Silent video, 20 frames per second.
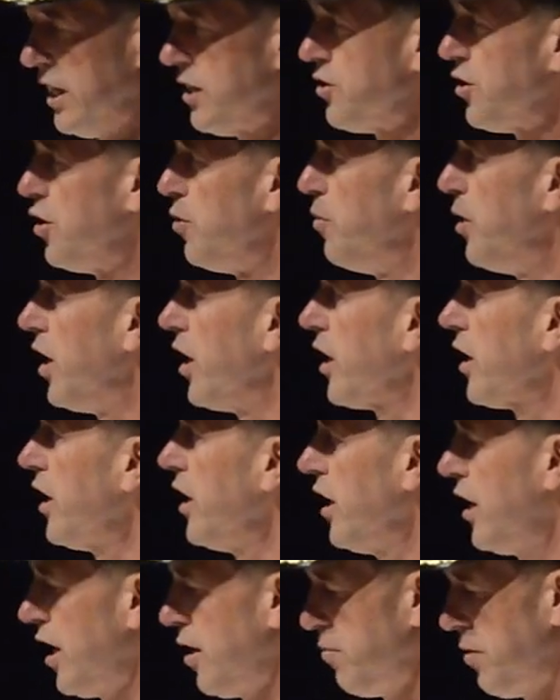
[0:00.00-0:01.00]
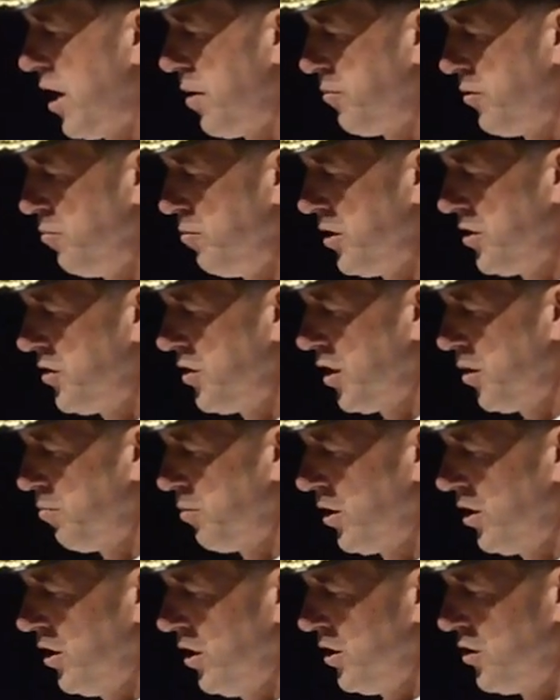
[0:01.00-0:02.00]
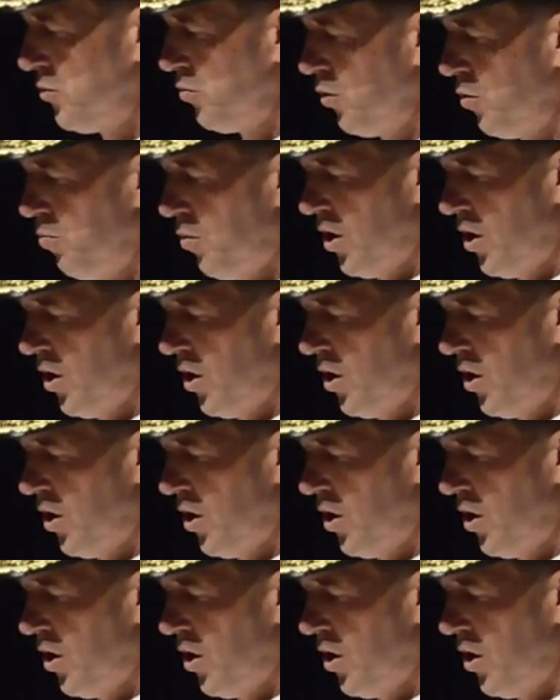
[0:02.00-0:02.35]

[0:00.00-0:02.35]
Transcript: As an American, I'm optimistic because